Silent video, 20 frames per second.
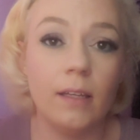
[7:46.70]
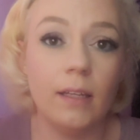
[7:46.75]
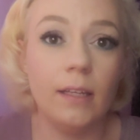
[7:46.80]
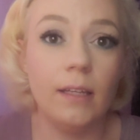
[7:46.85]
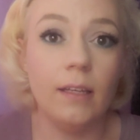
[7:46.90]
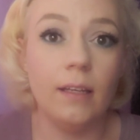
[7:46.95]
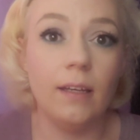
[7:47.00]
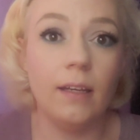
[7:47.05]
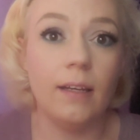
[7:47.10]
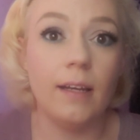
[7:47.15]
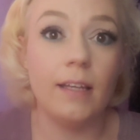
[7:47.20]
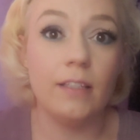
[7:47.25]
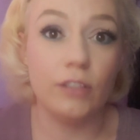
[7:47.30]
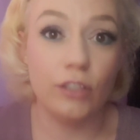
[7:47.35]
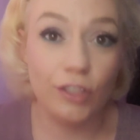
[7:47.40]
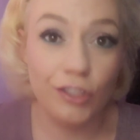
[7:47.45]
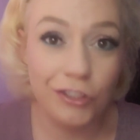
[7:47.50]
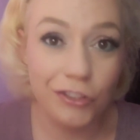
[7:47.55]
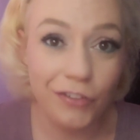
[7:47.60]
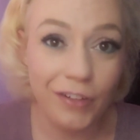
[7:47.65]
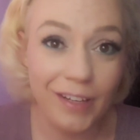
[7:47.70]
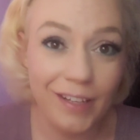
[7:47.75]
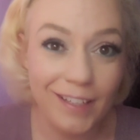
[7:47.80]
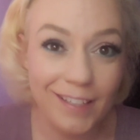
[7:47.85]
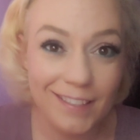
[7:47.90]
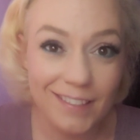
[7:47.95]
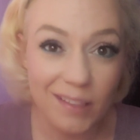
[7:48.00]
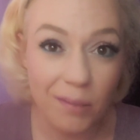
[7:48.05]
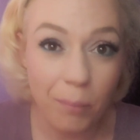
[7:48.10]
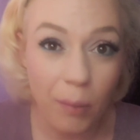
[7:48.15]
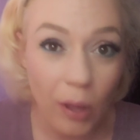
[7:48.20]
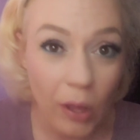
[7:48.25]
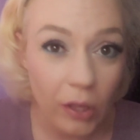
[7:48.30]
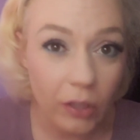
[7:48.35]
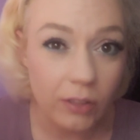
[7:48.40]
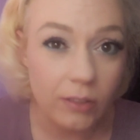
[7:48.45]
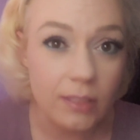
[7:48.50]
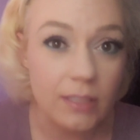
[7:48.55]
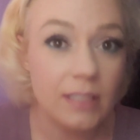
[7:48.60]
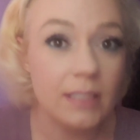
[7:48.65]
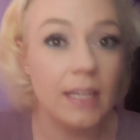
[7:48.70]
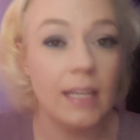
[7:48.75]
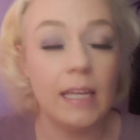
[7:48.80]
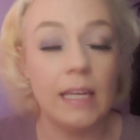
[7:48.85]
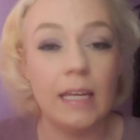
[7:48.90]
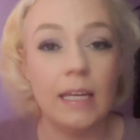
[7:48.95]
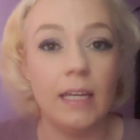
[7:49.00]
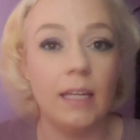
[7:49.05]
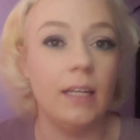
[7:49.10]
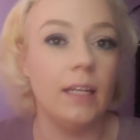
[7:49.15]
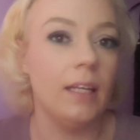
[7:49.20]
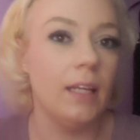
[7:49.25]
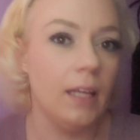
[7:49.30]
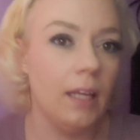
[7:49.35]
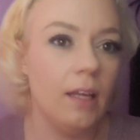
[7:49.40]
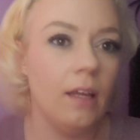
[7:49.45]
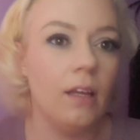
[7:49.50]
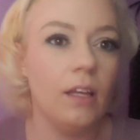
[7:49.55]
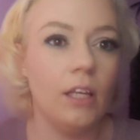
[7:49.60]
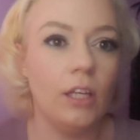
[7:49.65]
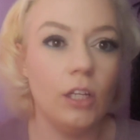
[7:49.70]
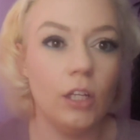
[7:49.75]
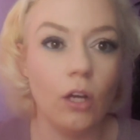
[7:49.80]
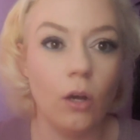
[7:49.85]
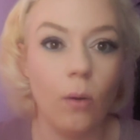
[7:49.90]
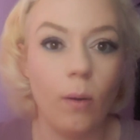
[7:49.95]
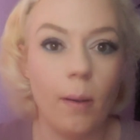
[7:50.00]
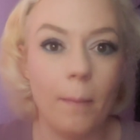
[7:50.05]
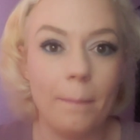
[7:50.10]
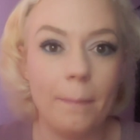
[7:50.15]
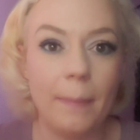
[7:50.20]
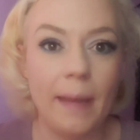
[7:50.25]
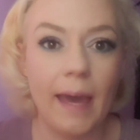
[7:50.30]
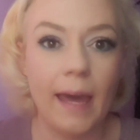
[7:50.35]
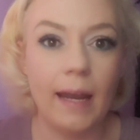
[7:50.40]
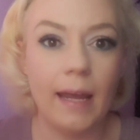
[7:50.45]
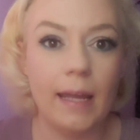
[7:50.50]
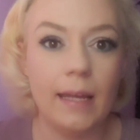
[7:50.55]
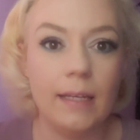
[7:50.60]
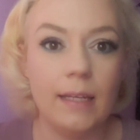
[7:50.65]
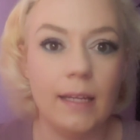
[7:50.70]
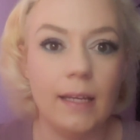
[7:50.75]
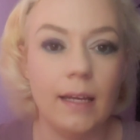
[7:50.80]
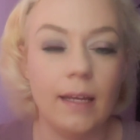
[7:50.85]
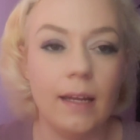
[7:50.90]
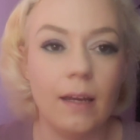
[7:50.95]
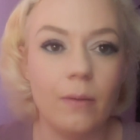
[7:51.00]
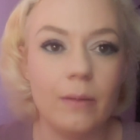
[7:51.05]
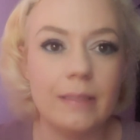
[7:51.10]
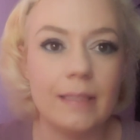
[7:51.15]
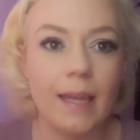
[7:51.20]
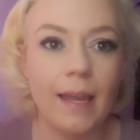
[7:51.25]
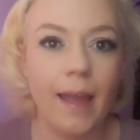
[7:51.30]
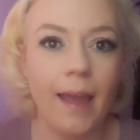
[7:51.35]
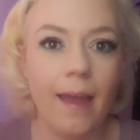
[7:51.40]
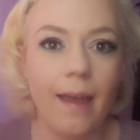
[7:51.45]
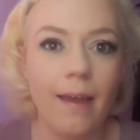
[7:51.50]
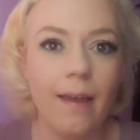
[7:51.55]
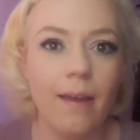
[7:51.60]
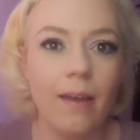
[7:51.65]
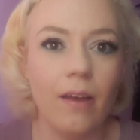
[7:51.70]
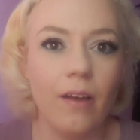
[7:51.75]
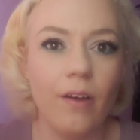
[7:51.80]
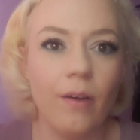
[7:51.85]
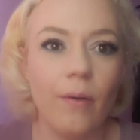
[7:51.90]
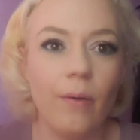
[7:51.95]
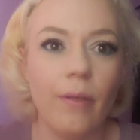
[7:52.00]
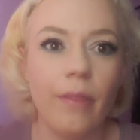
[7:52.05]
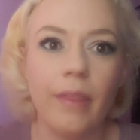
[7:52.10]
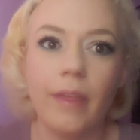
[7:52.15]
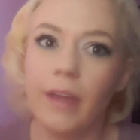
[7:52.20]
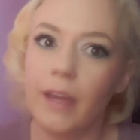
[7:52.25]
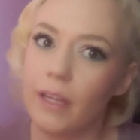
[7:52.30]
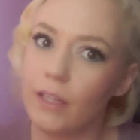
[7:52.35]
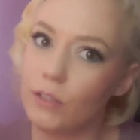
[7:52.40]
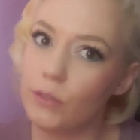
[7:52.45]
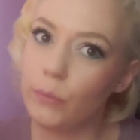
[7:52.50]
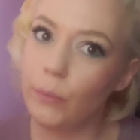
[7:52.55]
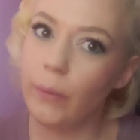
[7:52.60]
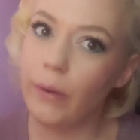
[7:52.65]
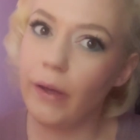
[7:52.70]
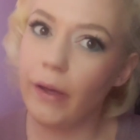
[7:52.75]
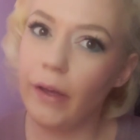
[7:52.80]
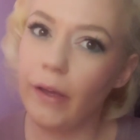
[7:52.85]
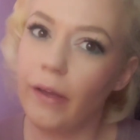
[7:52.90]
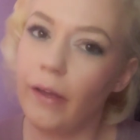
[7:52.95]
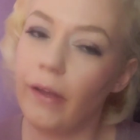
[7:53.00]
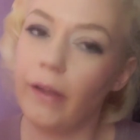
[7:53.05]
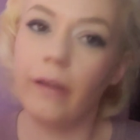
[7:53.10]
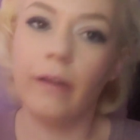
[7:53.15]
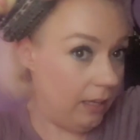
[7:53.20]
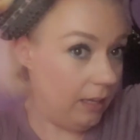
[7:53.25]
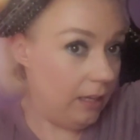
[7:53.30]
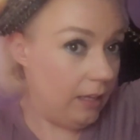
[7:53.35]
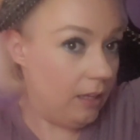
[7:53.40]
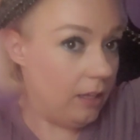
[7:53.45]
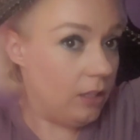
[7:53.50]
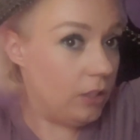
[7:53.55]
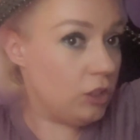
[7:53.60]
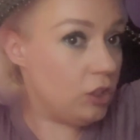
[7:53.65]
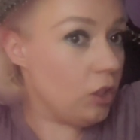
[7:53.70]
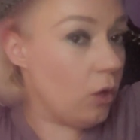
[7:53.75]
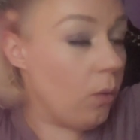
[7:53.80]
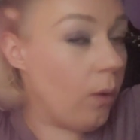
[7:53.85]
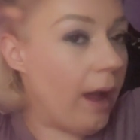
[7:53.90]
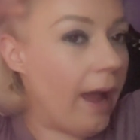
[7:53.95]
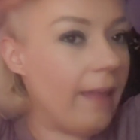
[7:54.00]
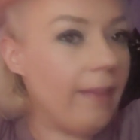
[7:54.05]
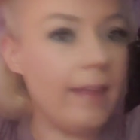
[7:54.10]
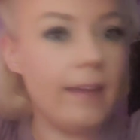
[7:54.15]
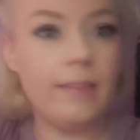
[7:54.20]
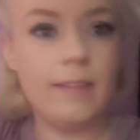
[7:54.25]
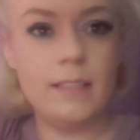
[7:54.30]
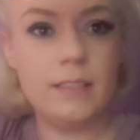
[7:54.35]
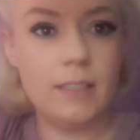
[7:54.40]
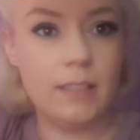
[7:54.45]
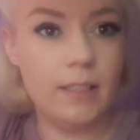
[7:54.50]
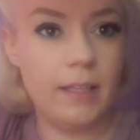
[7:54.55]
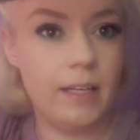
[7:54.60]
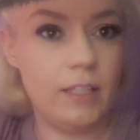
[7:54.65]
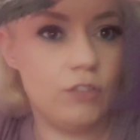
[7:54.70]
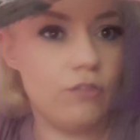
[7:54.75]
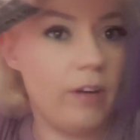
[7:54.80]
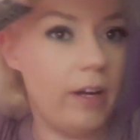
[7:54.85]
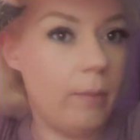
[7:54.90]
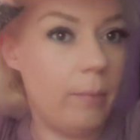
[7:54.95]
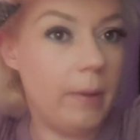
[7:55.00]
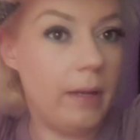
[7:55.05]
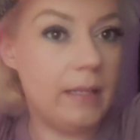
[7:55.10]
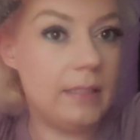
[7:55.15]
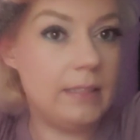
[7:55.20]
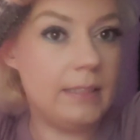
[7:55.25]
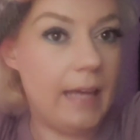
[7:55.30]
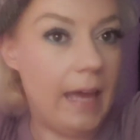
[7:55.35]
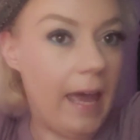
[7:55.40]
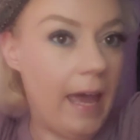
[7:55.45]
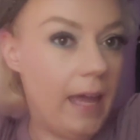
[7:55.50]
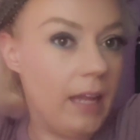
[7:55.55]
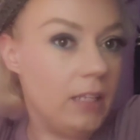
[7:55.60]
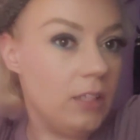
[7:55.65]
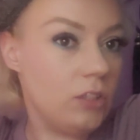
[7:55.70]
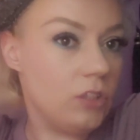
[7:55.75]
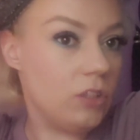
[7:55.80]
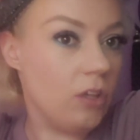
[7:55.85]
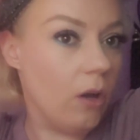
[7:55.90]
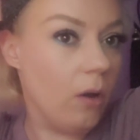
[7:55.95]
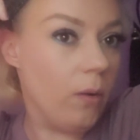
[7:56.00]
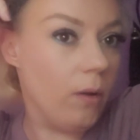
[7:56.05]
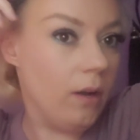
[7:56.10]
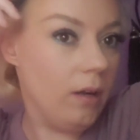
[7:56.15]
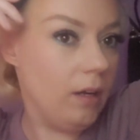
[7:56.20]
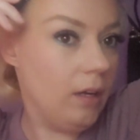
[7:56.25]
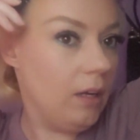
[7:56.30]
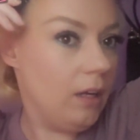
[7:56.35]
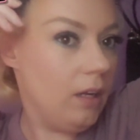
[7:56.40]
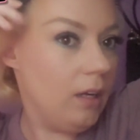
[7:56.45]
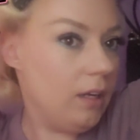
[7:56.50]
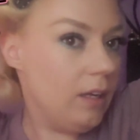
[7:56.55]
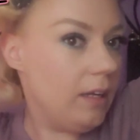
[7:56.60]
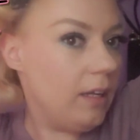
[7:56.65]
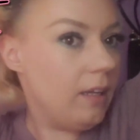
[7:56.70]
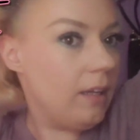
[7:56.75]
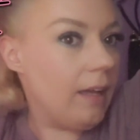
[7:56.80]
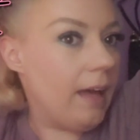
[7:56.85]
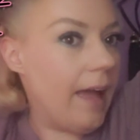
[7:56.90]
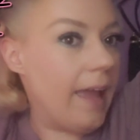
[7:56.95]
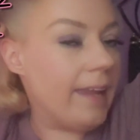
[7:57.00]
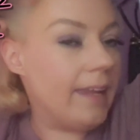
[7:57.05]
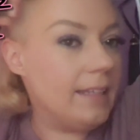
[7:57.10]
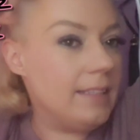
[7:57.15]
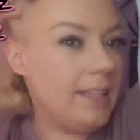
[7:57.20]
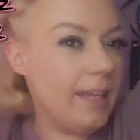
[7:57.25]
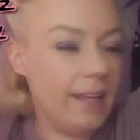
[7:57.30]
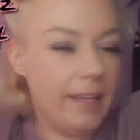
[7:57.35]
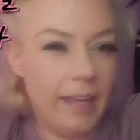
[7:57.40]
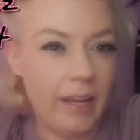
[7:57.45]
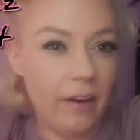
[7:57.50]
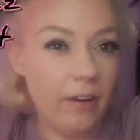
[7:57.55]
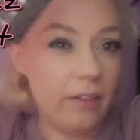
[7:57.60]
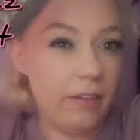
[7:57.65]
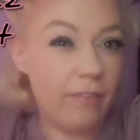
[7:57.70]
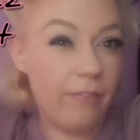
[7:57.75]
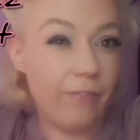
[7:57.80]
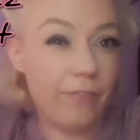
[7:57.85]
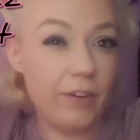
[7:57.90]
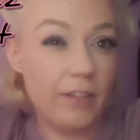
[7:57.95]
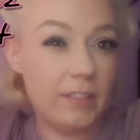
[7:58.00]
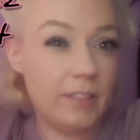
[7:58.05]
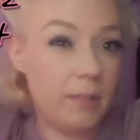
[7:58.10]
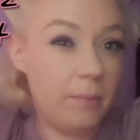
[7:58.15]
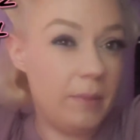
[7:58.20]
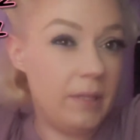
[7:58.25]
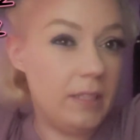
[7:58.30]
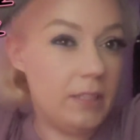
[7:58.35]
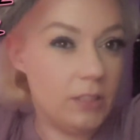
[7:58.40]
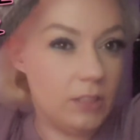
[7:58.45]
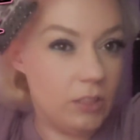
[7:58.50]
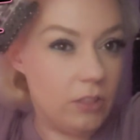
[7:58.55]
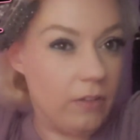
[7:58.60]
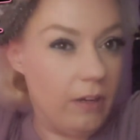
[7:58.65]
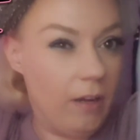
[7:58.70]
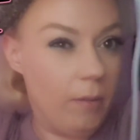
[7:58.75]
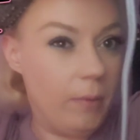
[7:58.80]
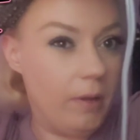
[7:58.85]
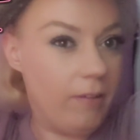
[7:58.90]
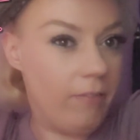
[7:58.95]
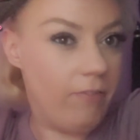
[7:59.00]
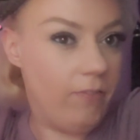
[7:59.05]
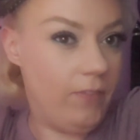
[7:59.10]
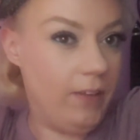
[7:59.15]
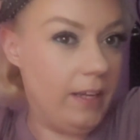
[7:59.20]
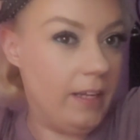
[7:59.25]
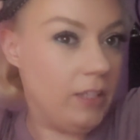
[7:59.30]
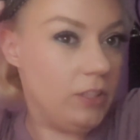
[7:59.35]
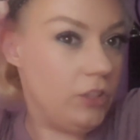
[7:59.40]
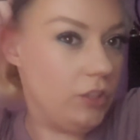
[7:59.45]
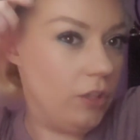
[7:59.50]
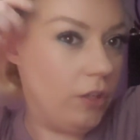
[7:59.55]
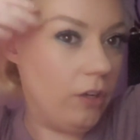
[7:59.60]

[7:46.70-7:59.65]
and as it shrinks, it pulls, and you know, bad idea. And I was like, oh, that's why. So I like these because it gets right up against the head, so I can take care of the frizzy pieces around my face, you